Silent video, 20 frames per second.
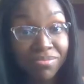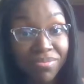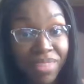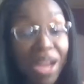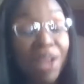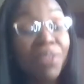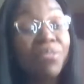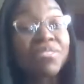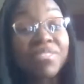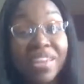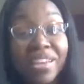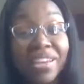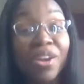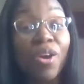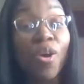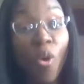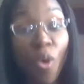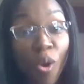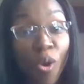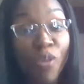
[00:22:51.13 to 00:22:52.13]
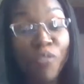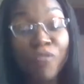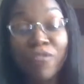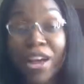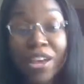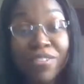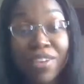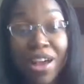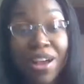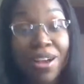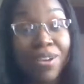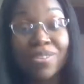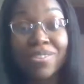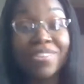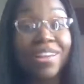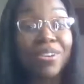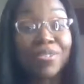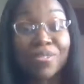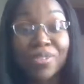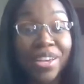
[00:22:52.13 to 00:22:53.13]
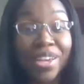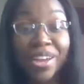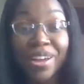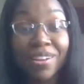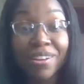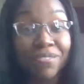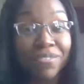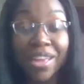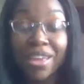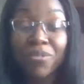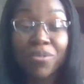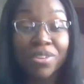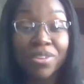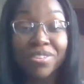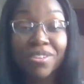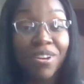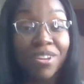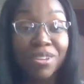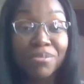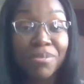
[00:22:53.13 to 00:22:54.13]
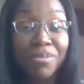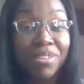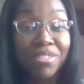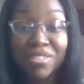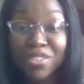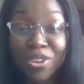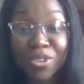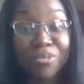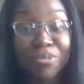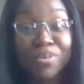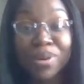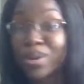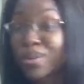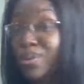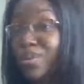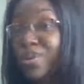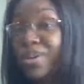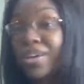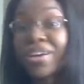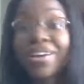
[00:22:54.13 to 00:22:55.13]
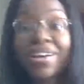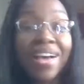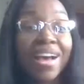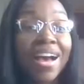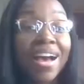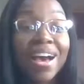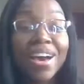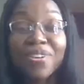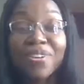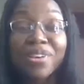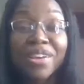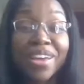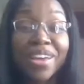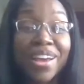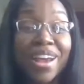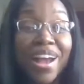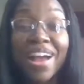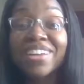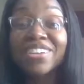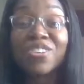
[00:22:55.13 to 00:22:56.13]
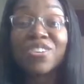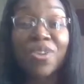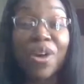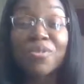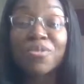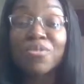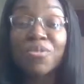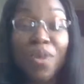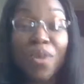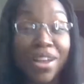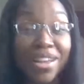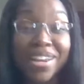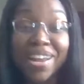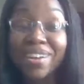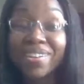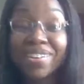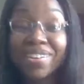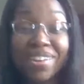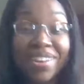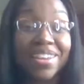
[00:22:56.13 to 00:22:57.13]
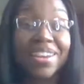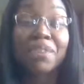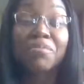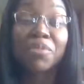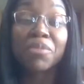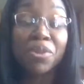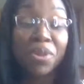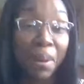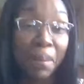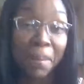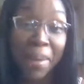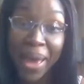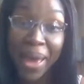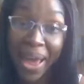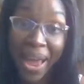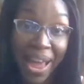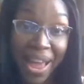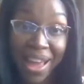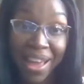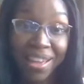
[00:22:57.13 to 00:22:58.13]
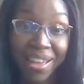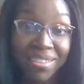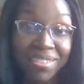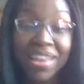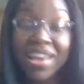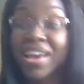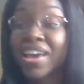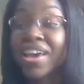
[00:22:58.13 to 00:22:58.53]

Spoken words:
I was taking all 5 hours. I don't care if they was calling me slow boat. I don't care. I knew I was walking out there and I'm gonna pass.